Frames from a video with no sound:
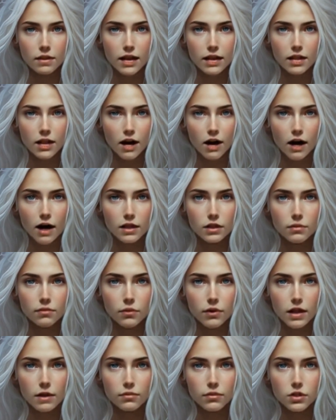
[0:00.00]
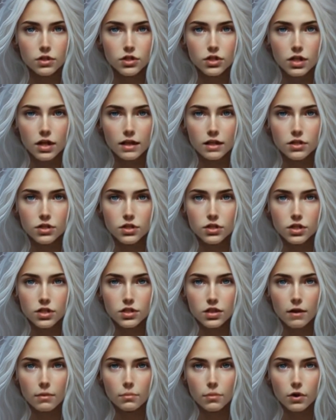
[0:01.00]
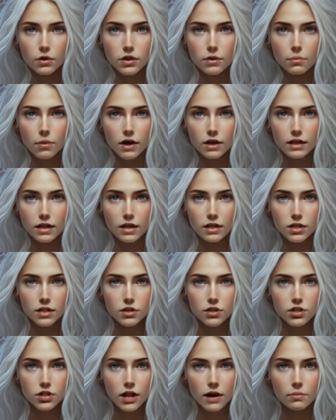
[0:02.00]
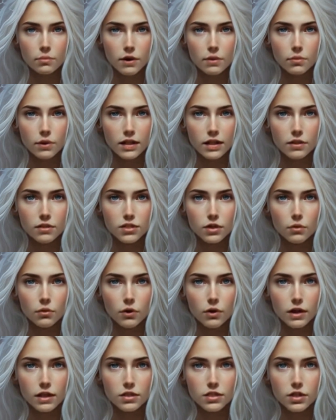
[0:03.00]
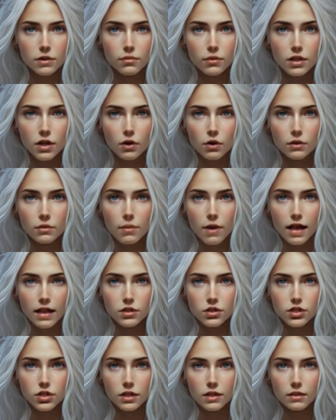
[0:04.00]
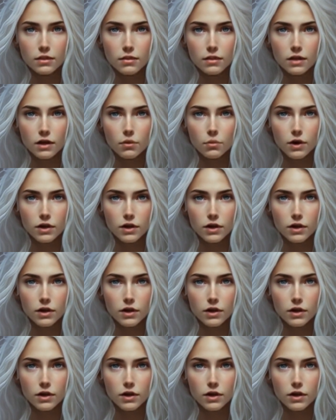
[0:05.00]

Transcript: In the heart of Ravenshade, she stumbled upon a hidden chamber beneath the ruins of an old mansion,